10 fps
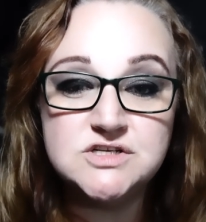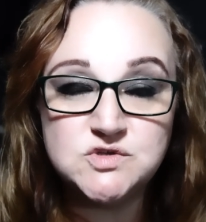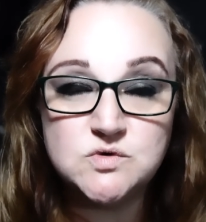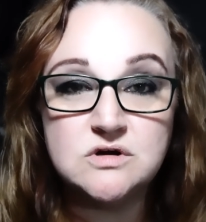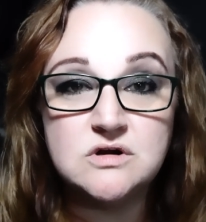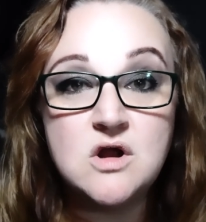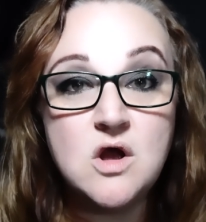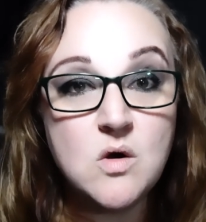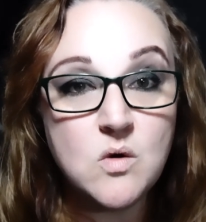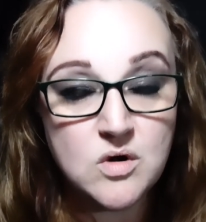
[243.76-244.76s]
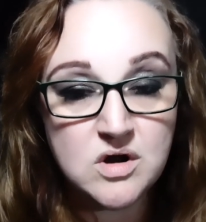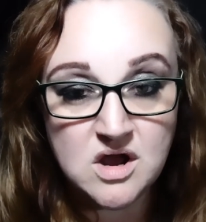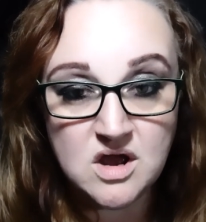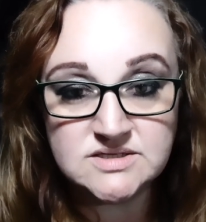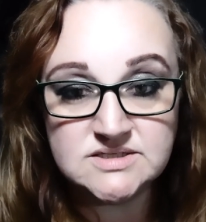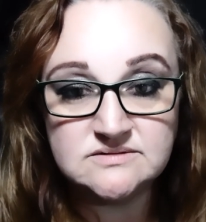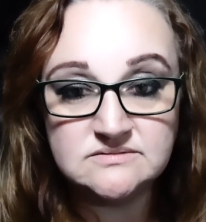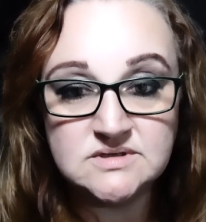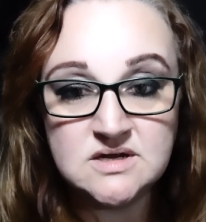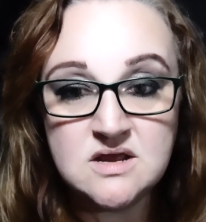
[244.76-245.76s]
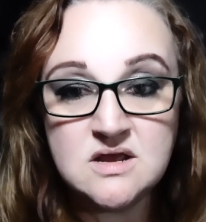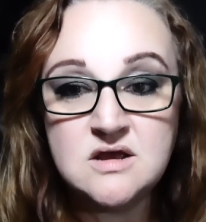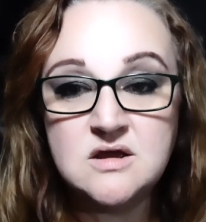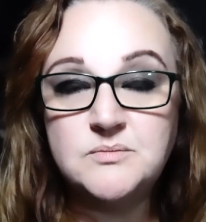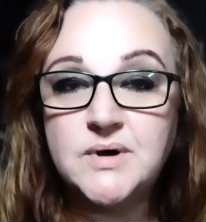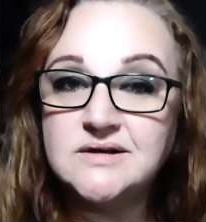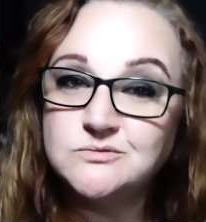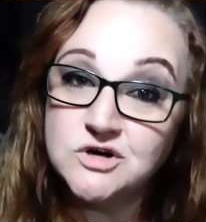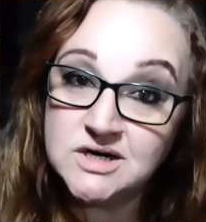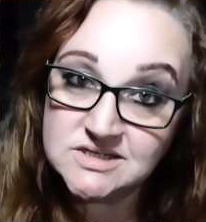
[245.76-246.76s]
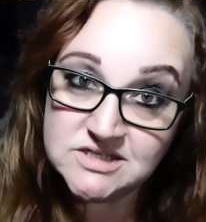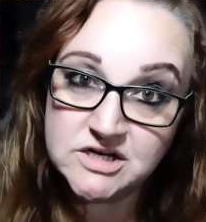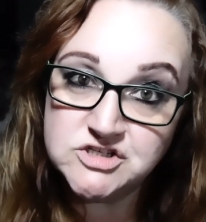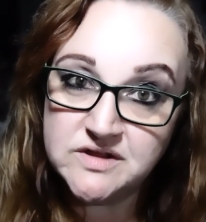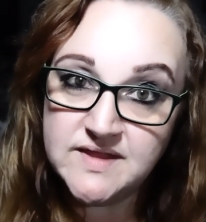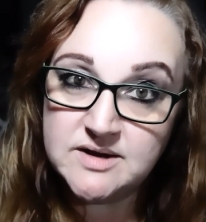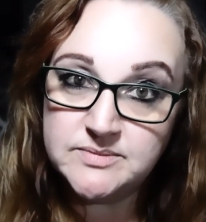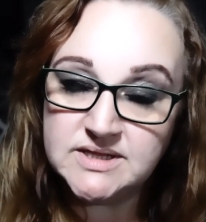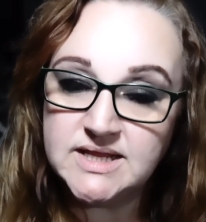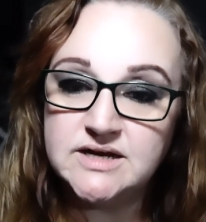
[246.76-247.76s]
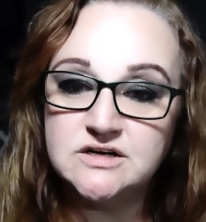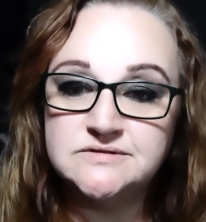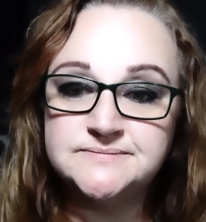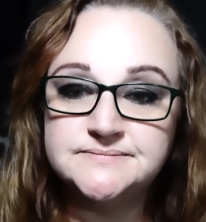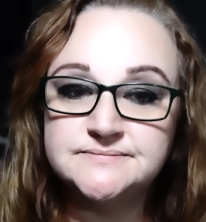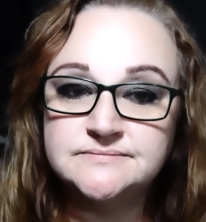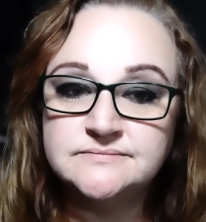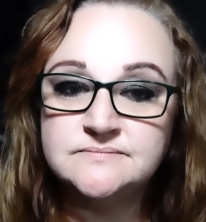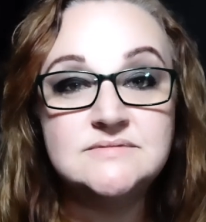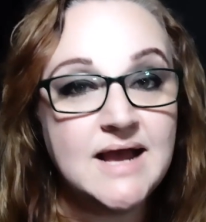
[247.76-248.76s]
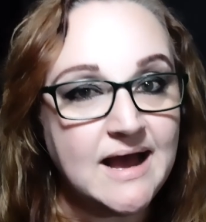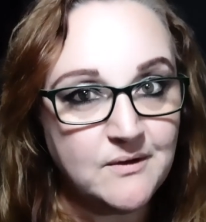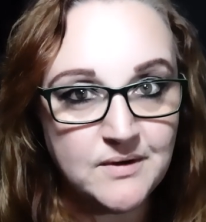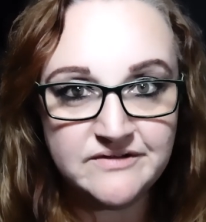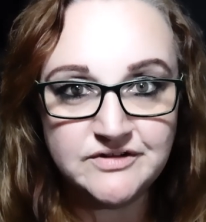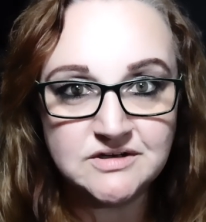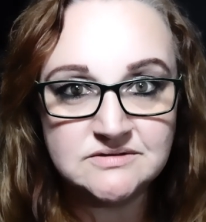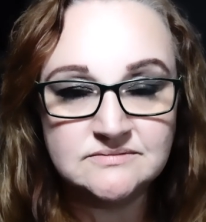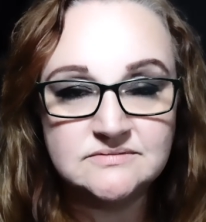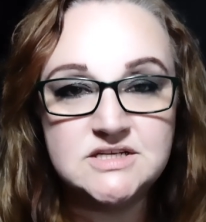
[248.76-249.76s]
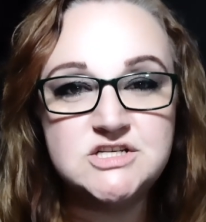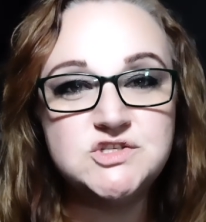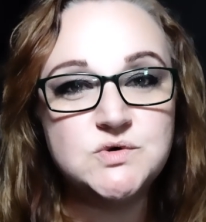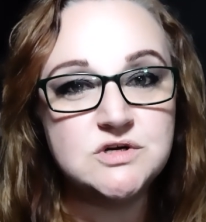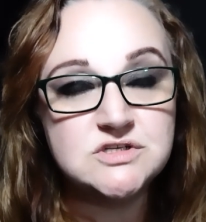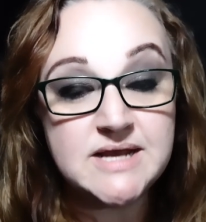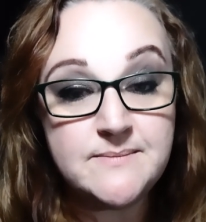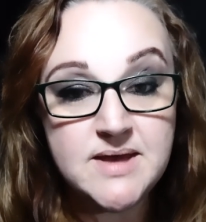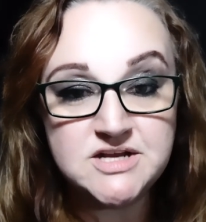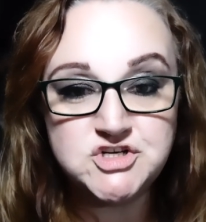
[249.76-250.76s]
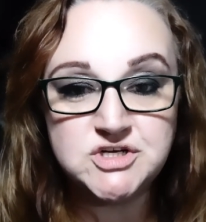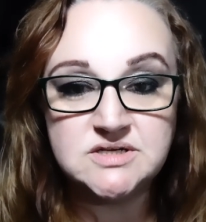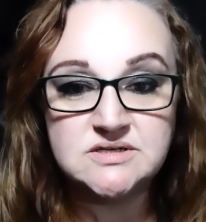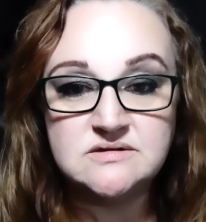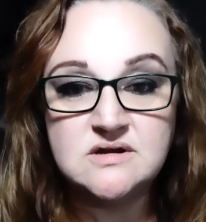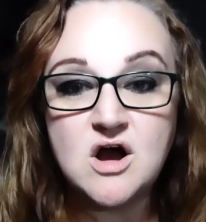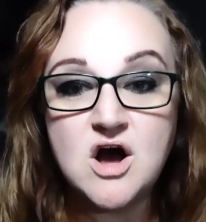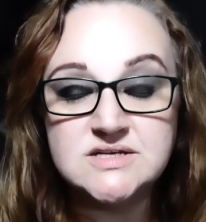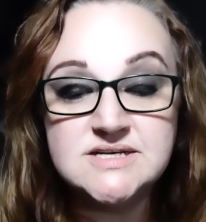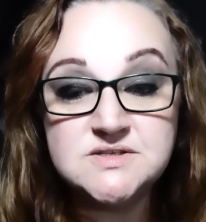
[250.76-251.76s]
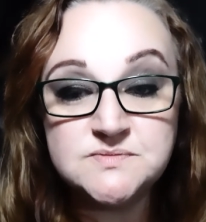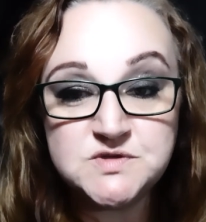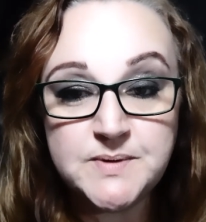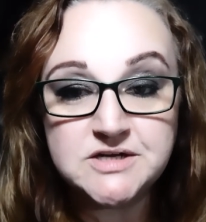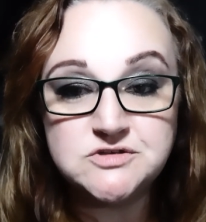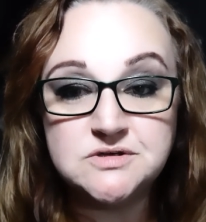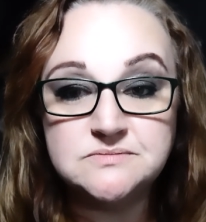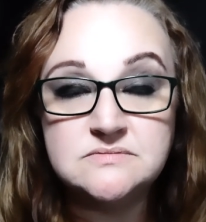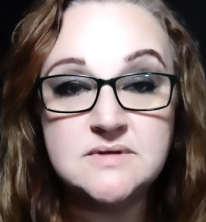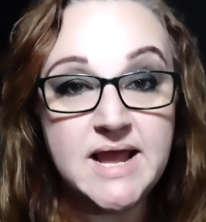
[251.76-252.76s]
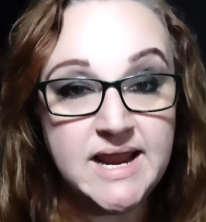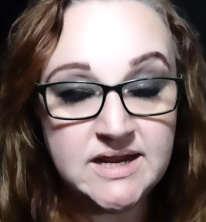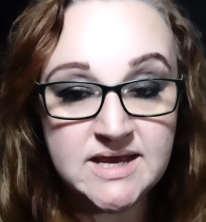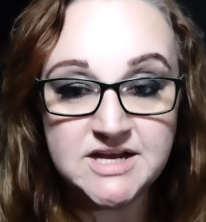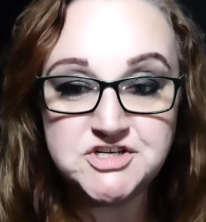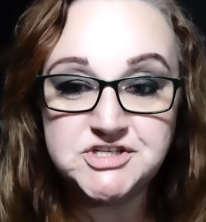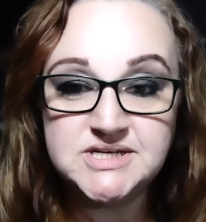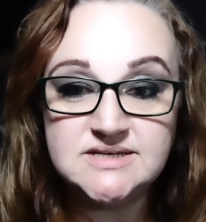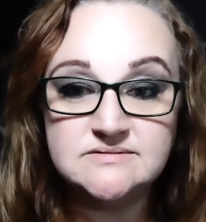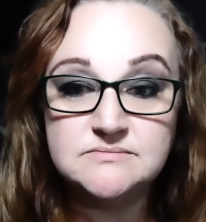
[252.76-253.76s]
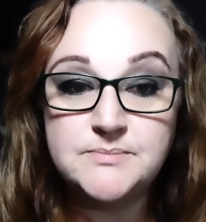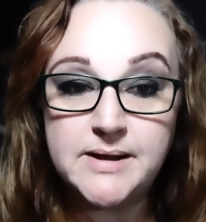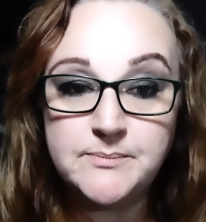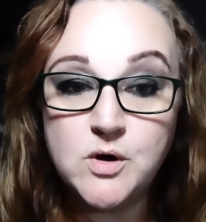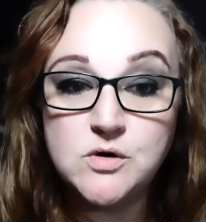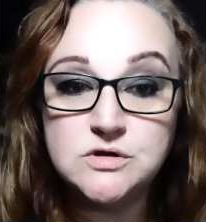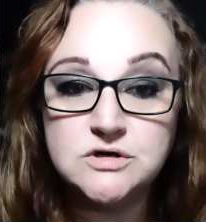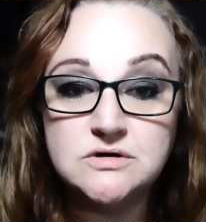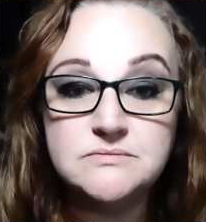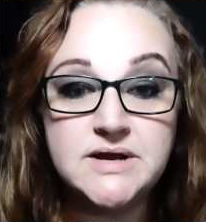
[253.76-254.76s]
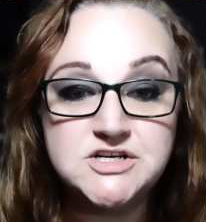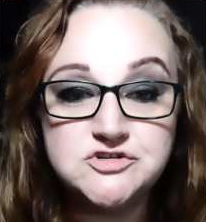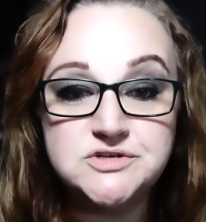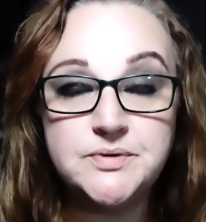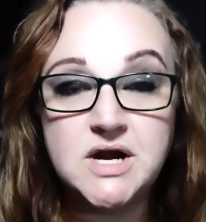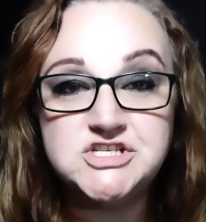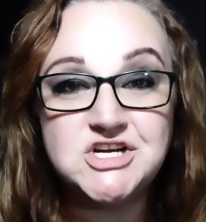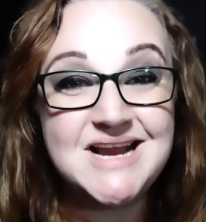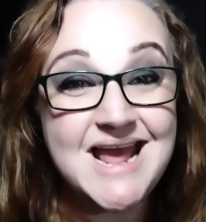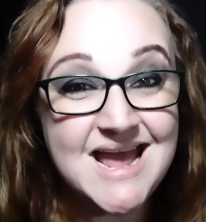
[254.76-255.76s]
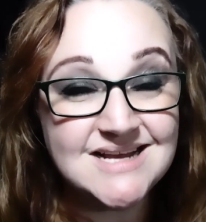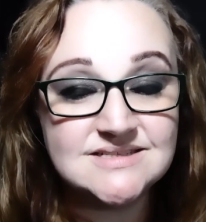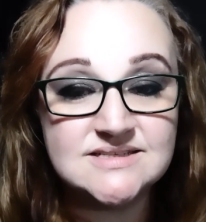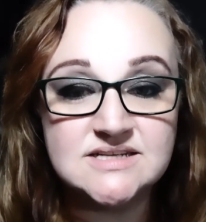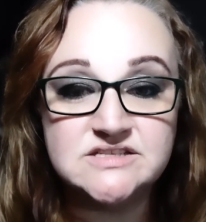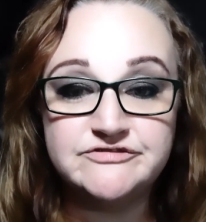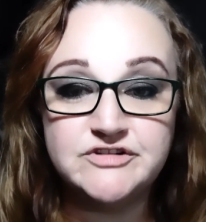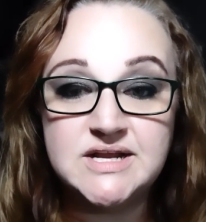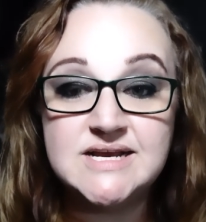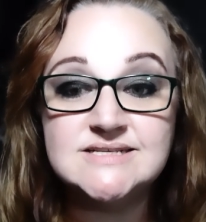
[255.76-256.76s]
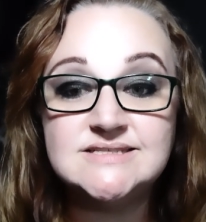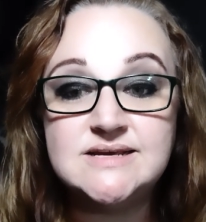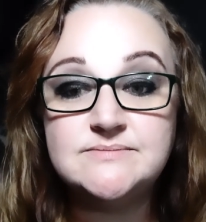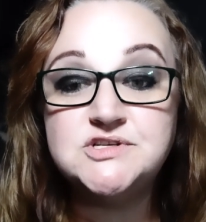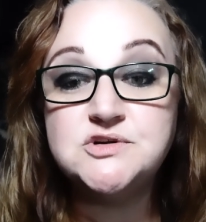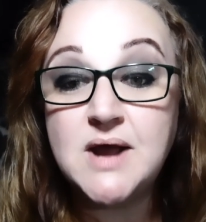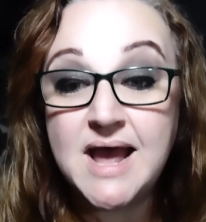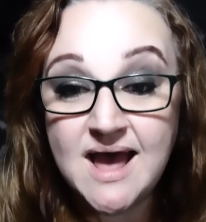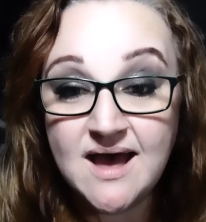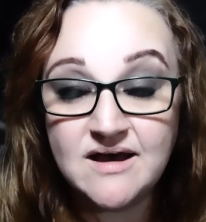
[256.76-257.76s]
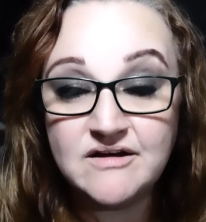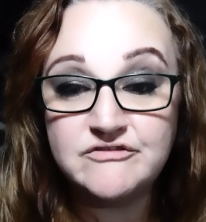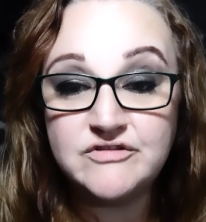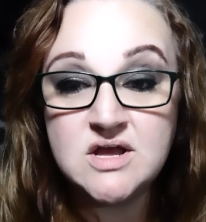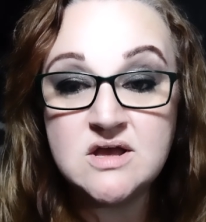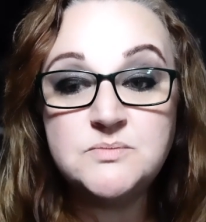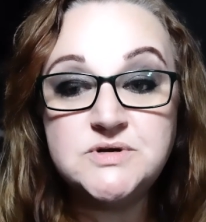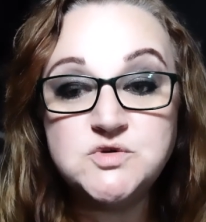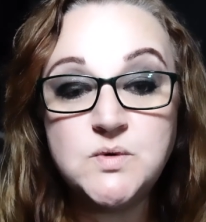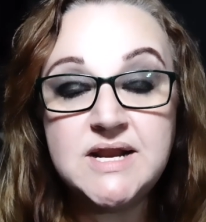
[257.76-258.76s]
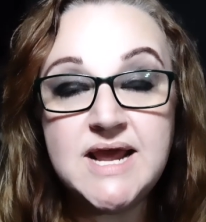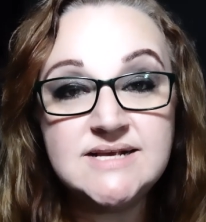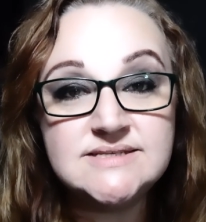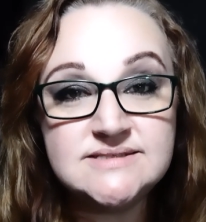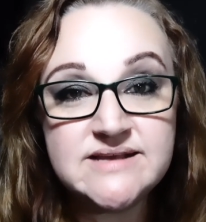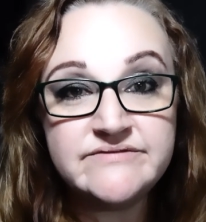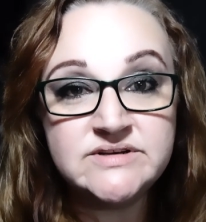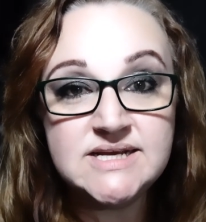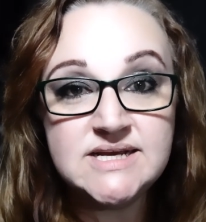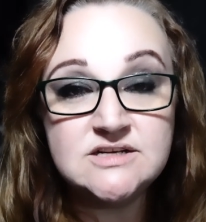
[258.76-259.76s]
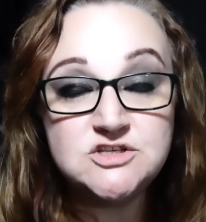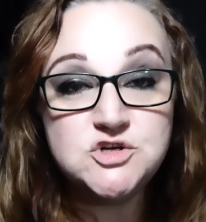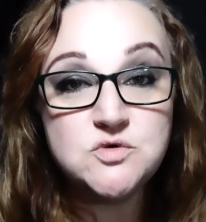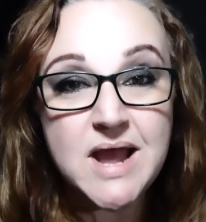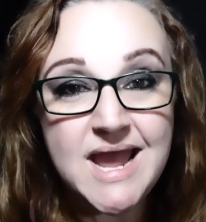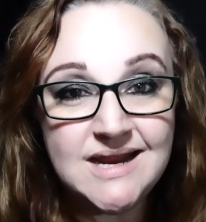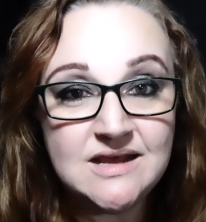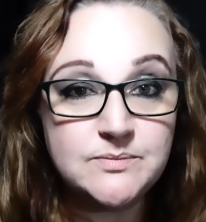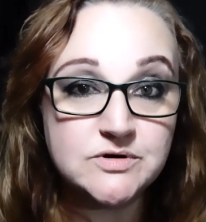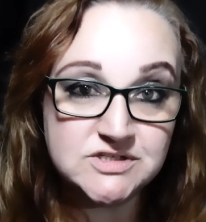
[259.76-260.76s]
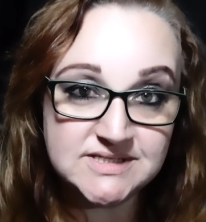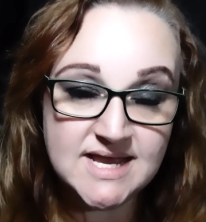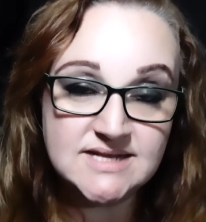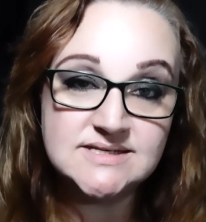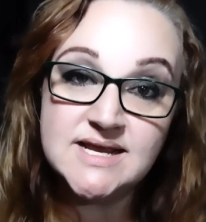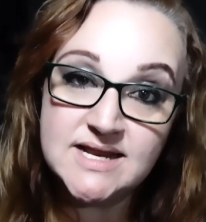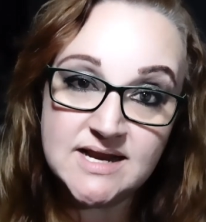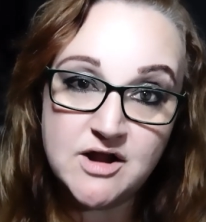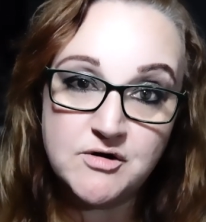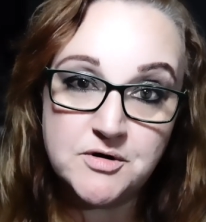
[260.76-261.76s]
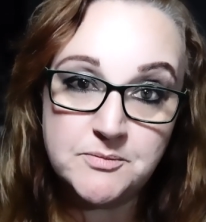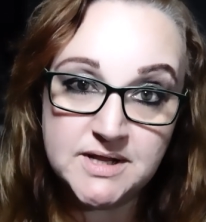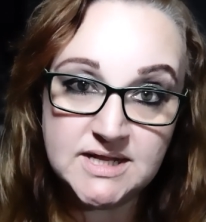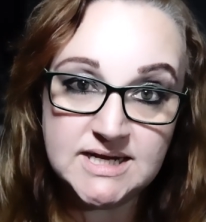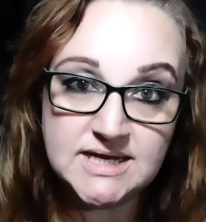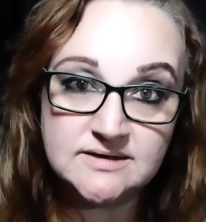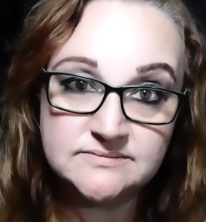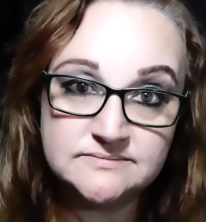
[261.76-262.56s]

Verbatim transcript: disorder or not. But we're going to touch on that a bit later. However, the disorders I mentioned, autism spectrum, ADHD, bipolar, major depression, and schizophrenia, seem to have between a 70 to 80% inheritability.